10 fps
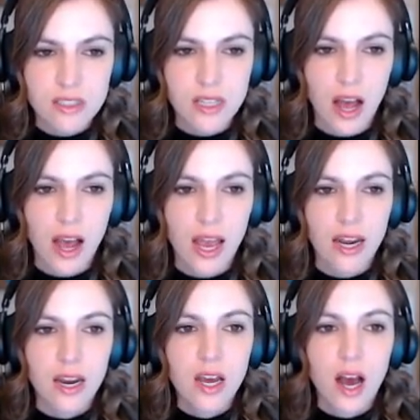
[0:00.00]

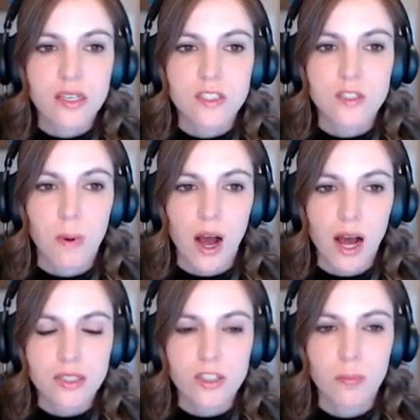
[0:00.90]
side a
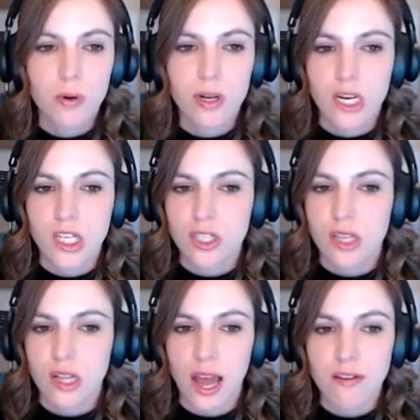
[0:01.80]
spot to put each of the
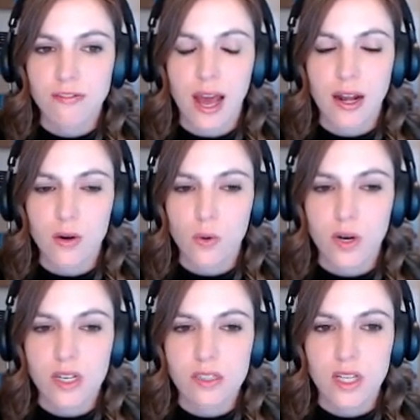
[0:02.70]
life
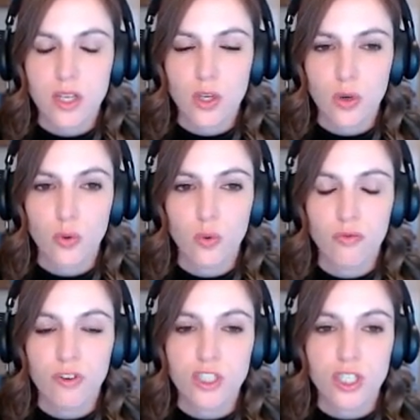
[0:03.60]
categories that you
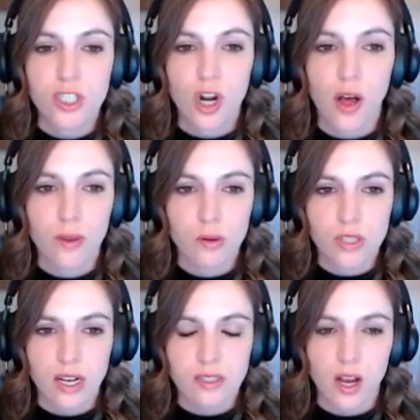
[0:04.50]
visioned on those
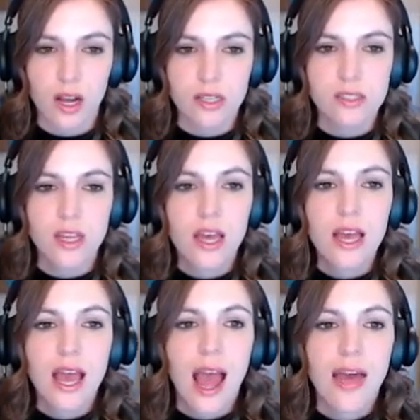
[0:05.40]
hexagons.
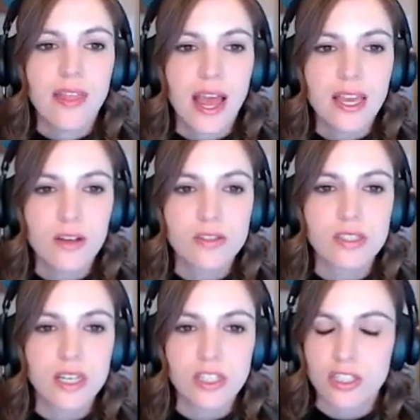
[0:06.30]
And then you'll
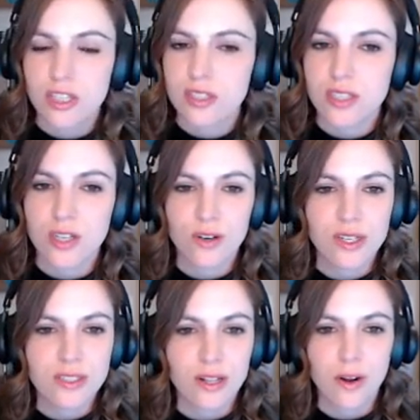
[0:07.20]
see just a
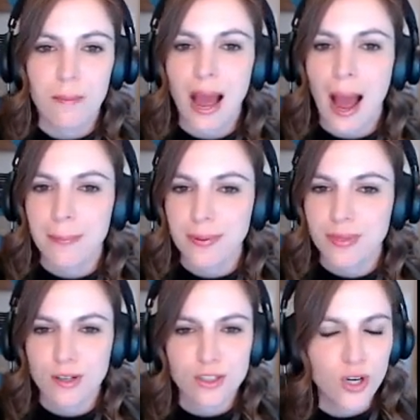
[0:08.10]
series, a little map.
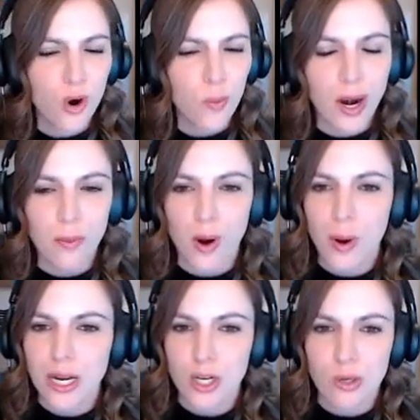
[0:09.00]
There's no right or wrong
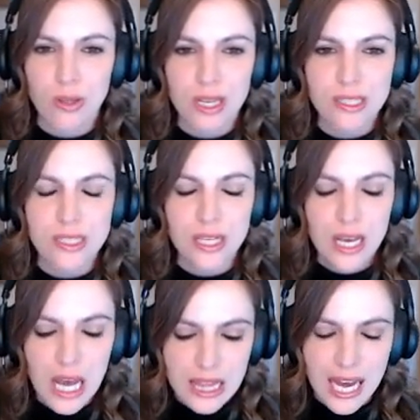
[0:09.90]
way to do this.
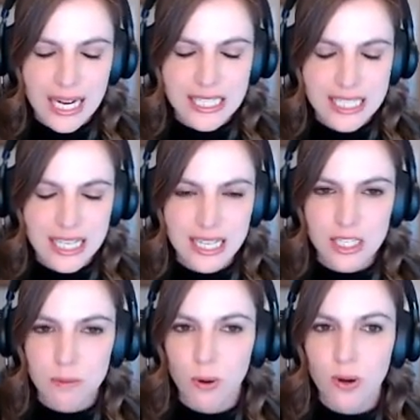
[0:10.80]
The idea
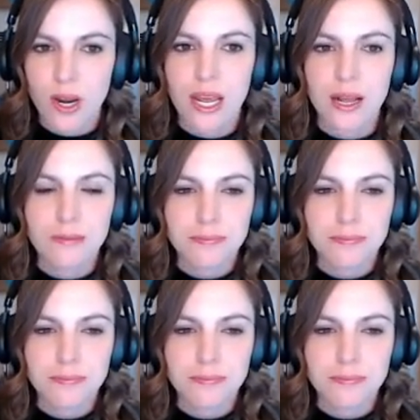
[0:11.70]
is putting